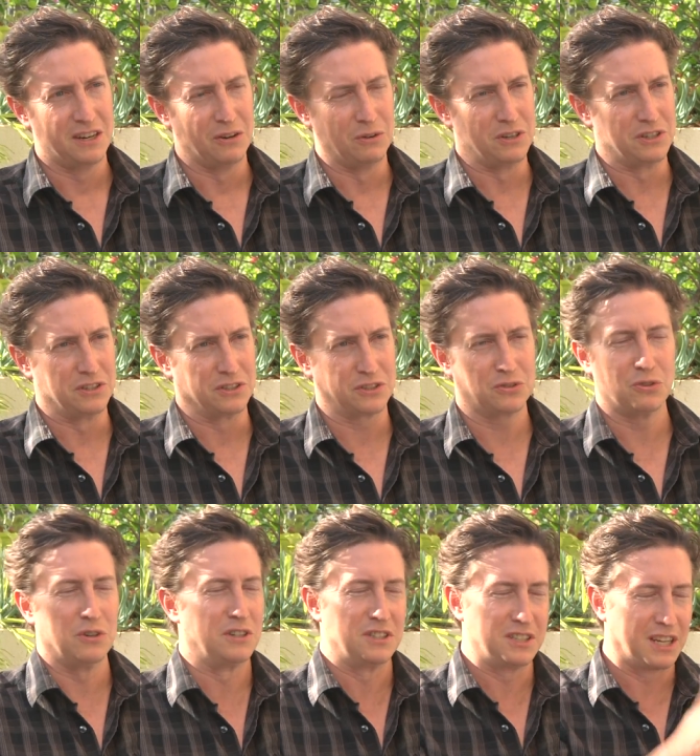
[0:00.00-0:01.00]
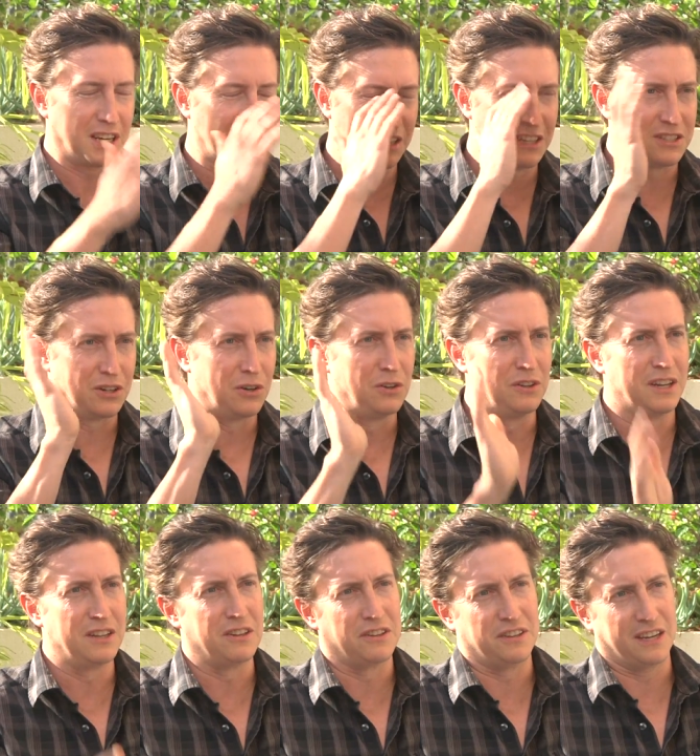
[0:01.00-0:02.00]
original score is like, it's a whole
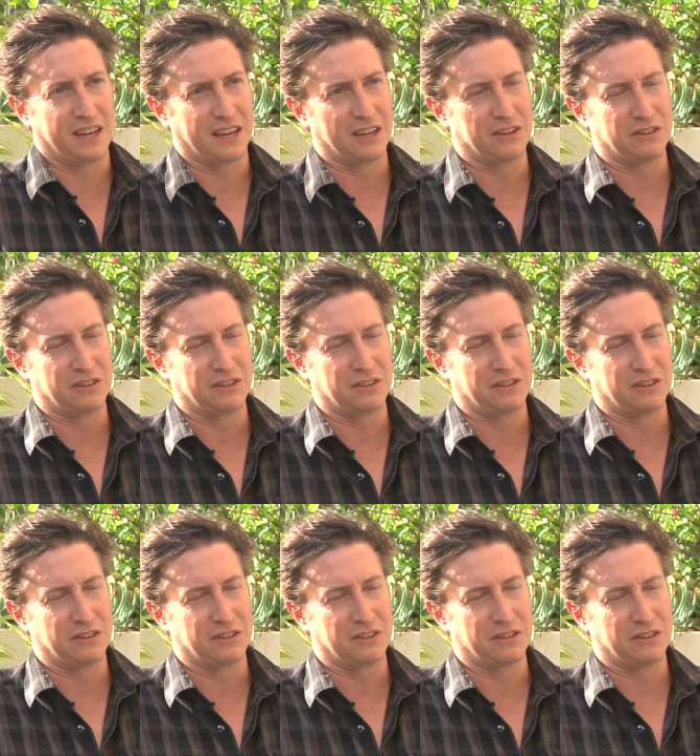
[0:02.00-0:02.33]
nother thing.